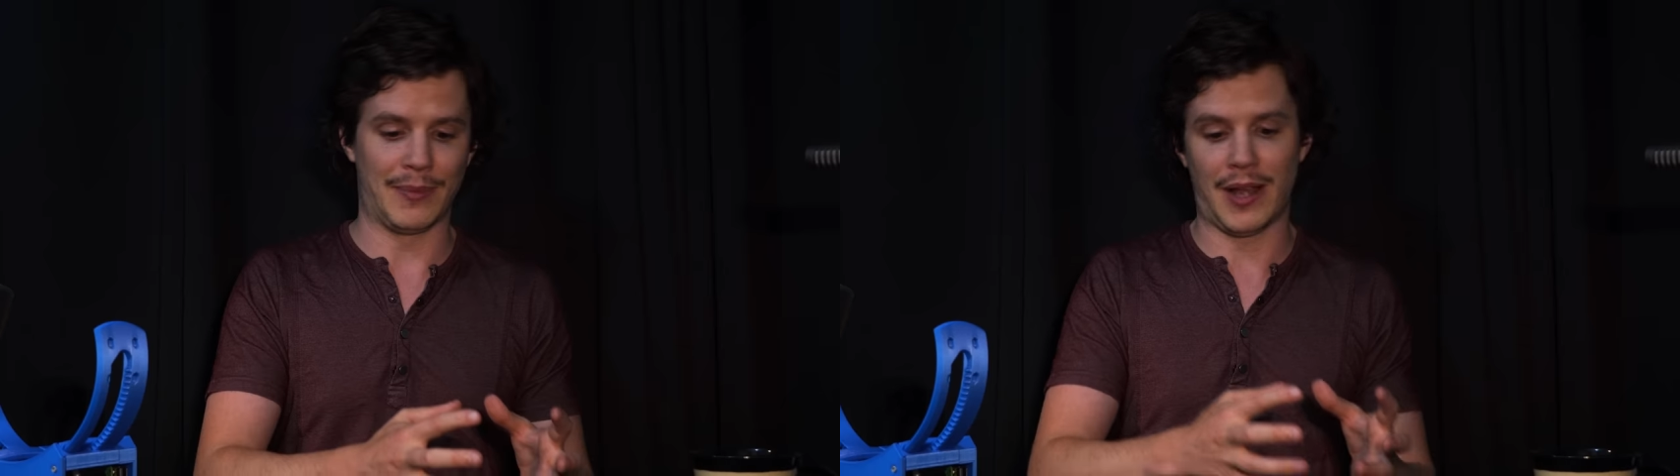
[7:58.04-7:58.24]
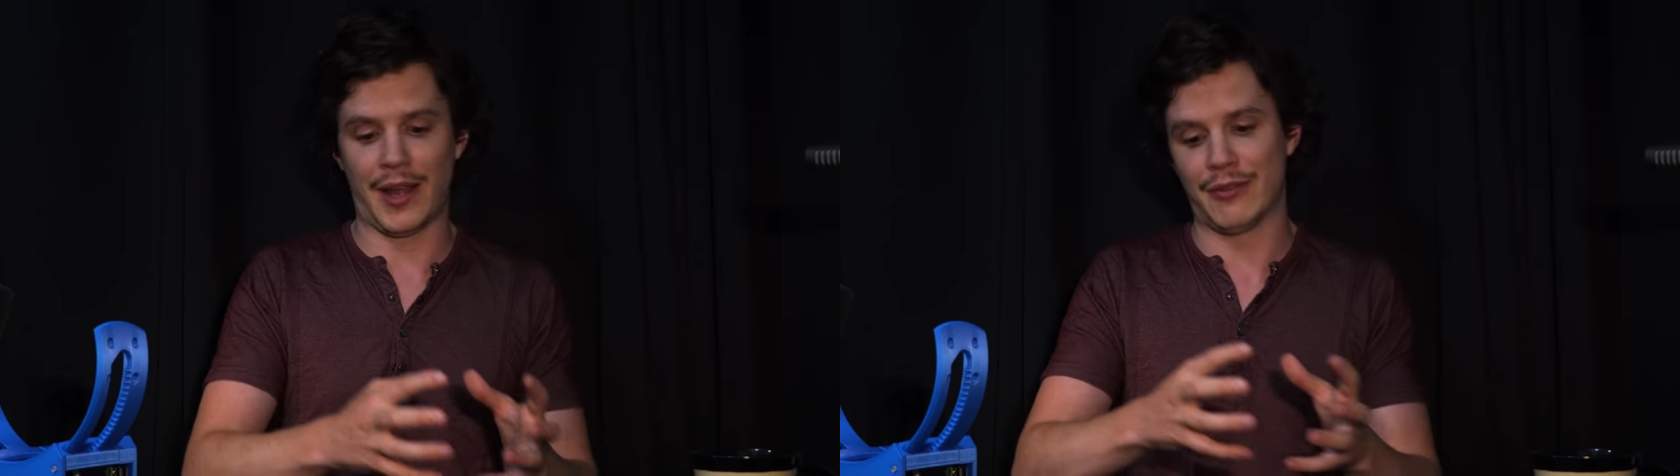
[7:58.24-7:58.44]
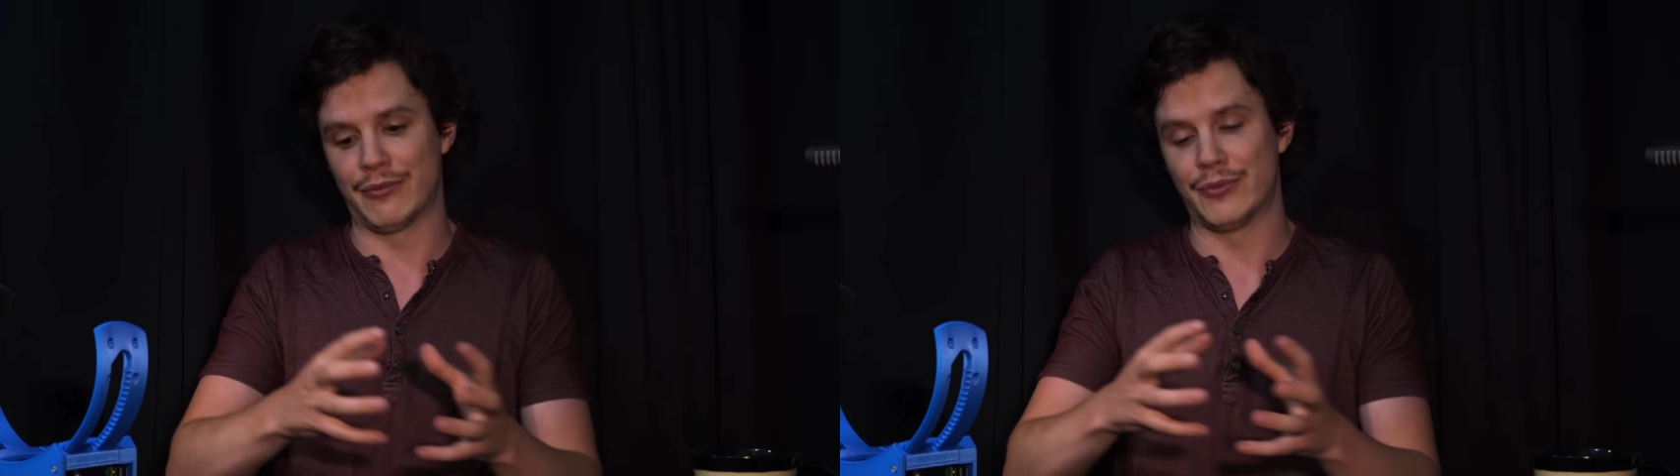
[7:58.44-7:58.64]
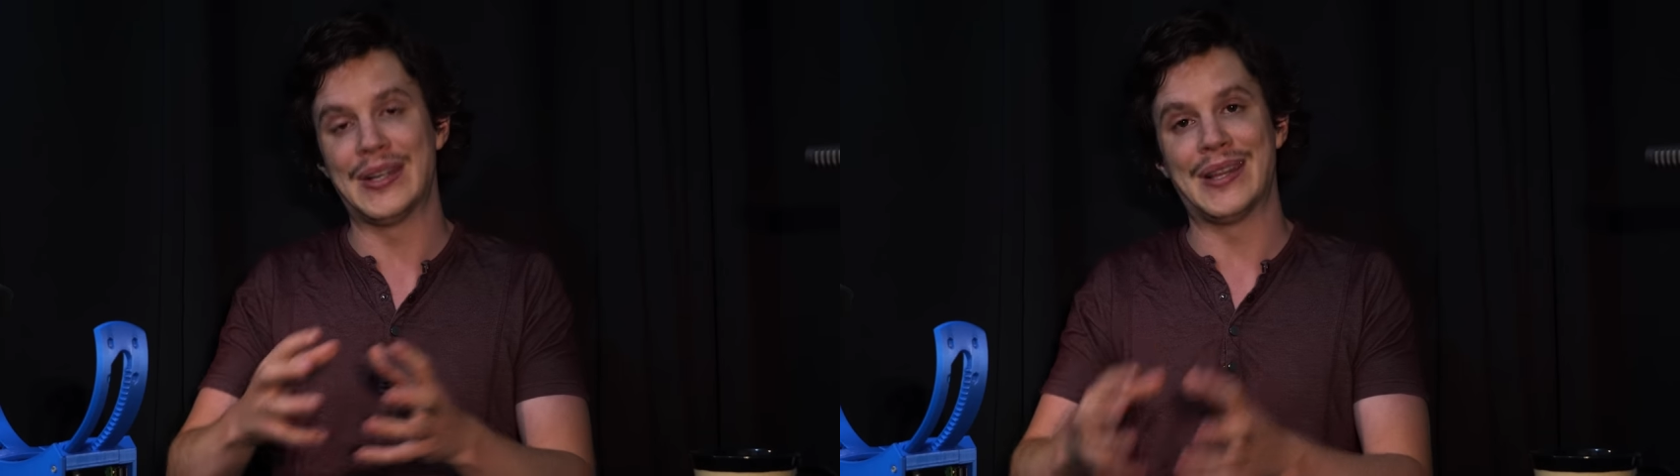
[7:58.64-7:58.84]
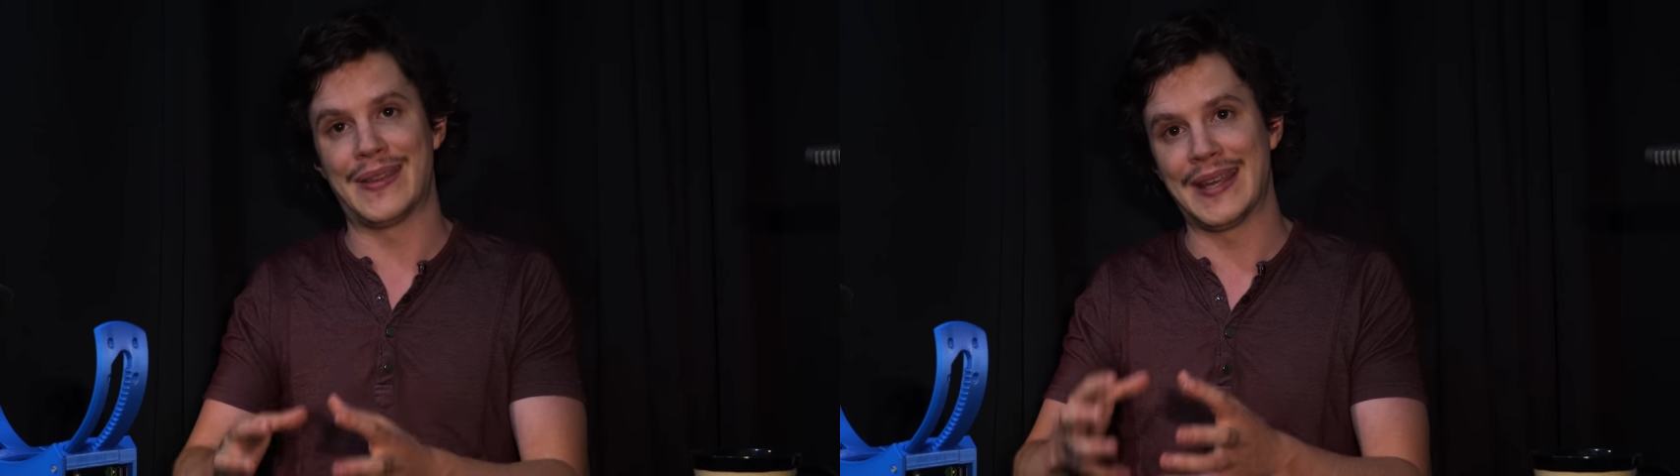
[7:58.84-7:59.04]
kind of
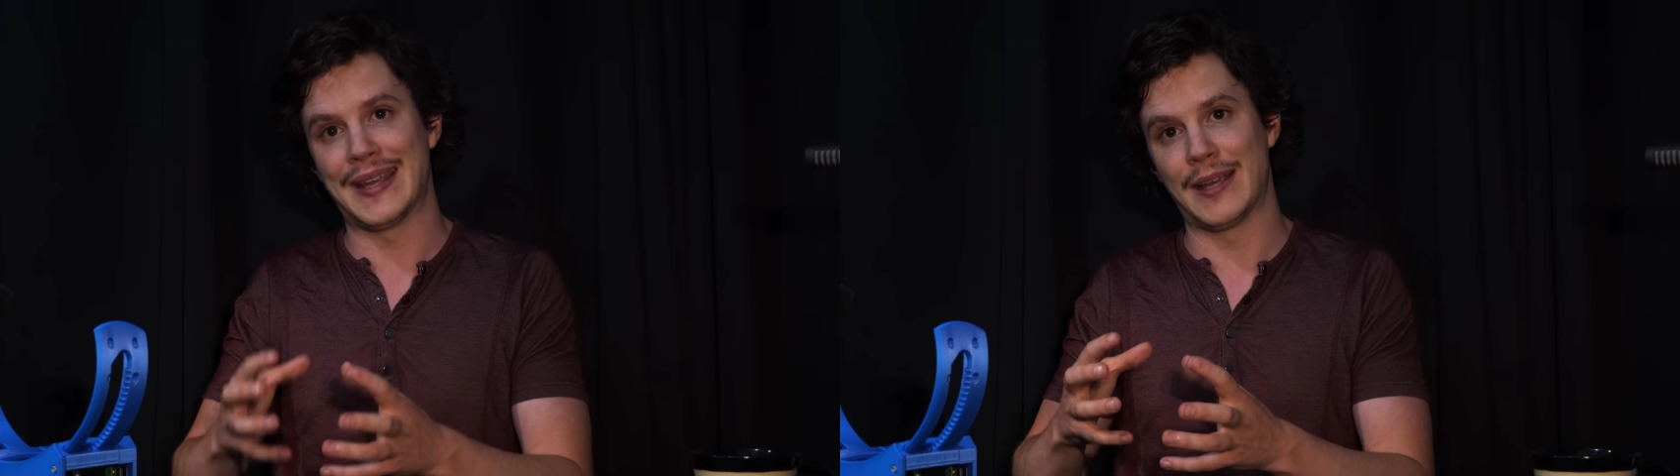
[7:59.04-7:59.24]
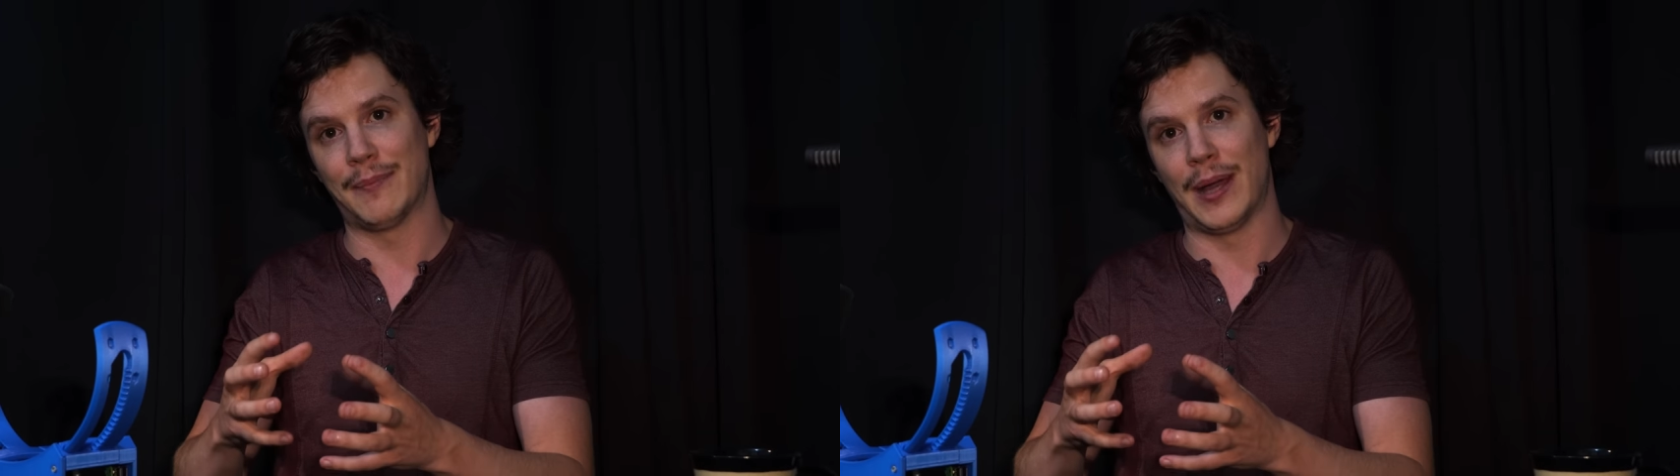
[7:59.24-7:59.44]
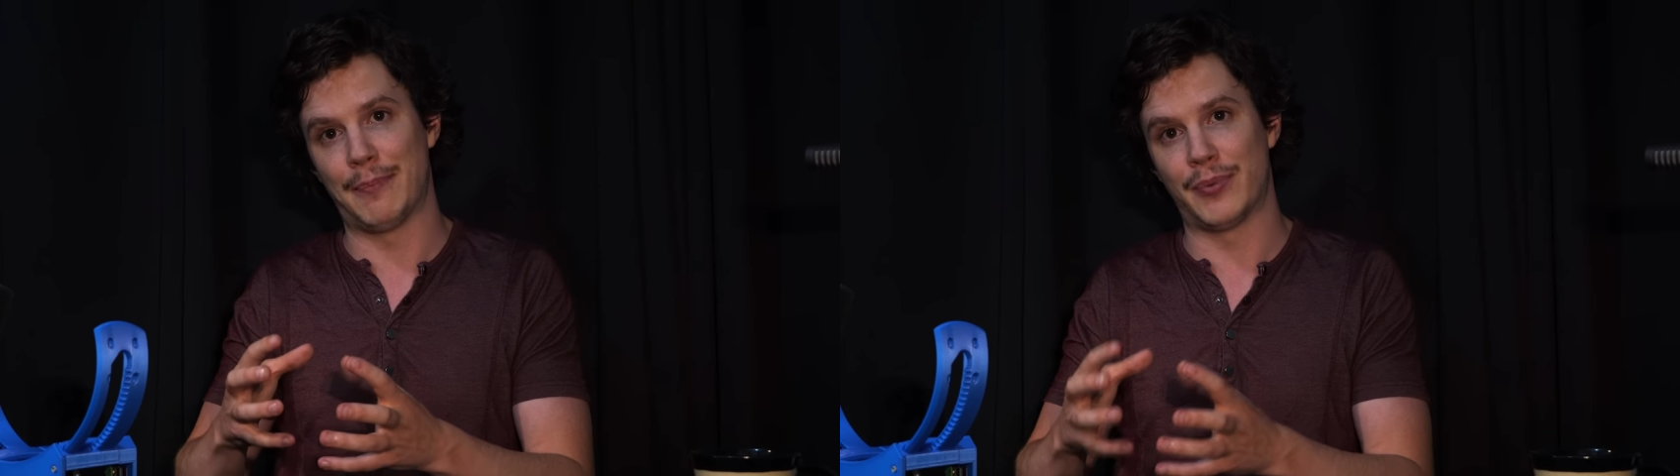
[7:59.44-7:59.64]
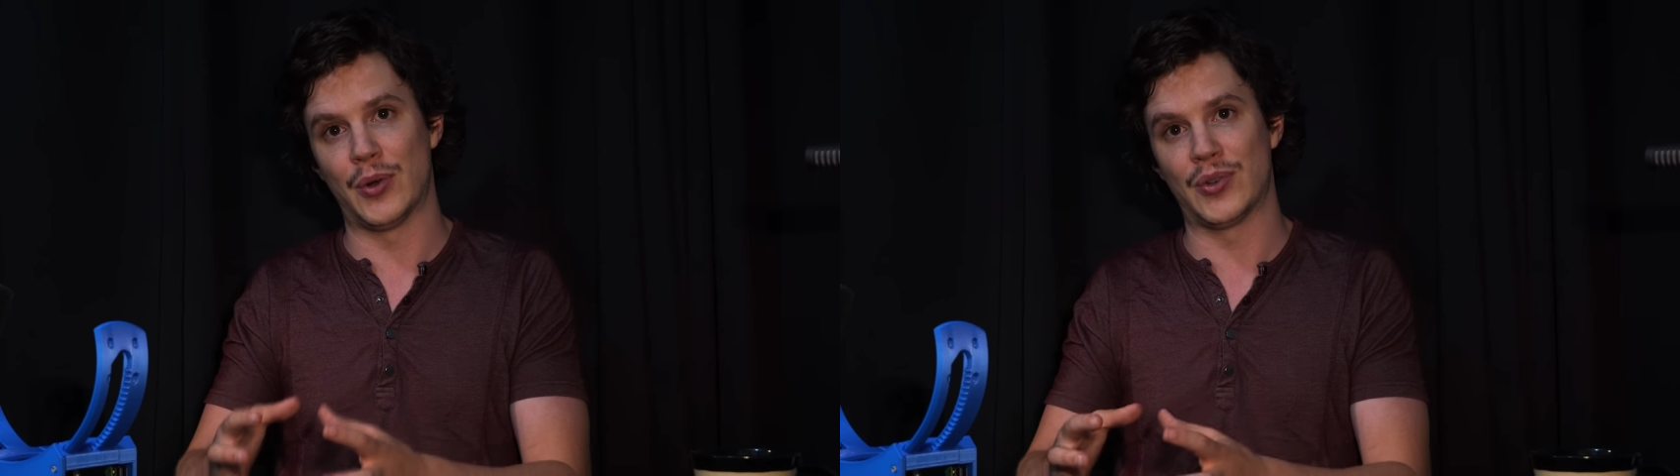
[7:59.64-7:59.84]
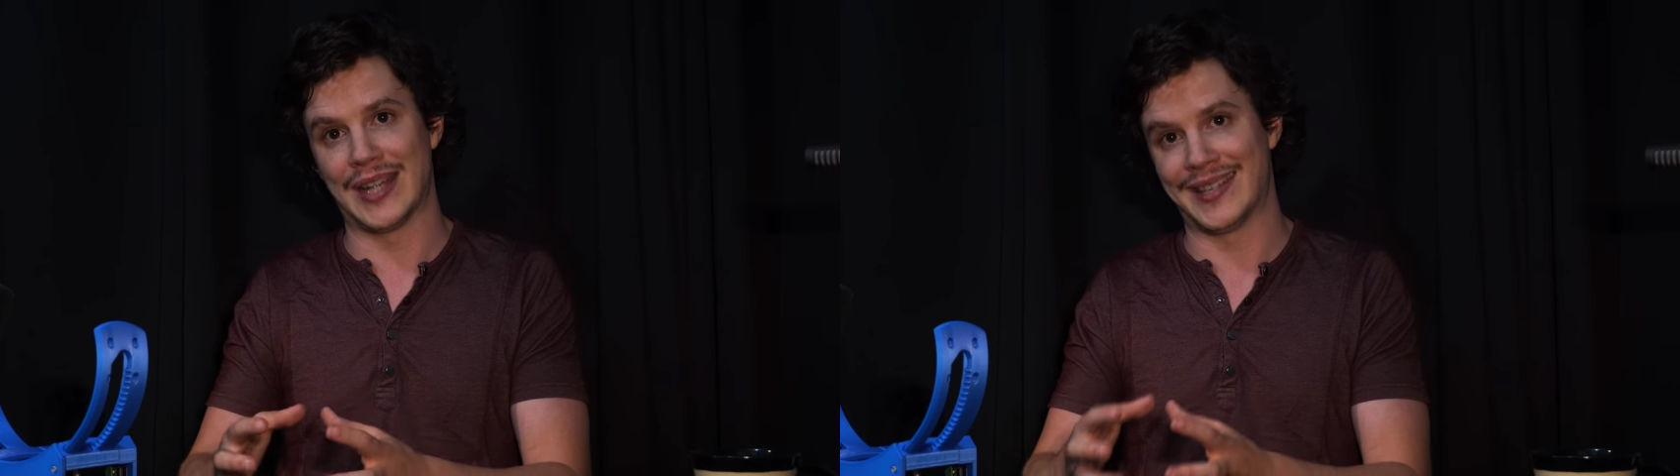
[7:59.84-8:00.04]
rethinking my
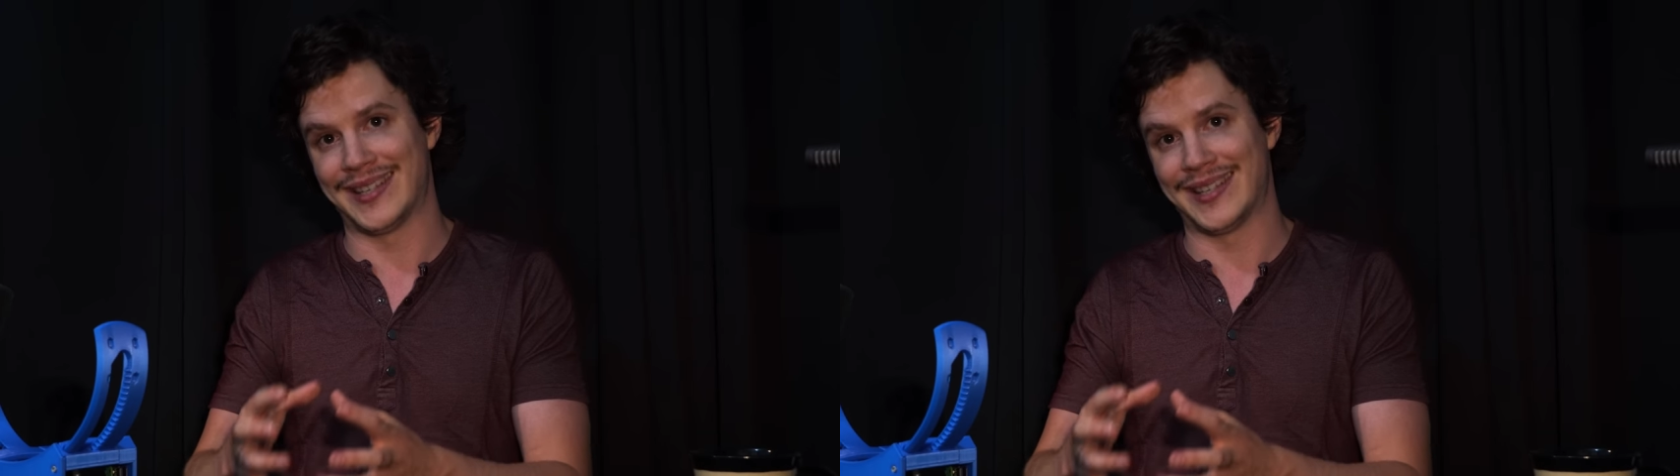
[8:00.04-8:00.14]
process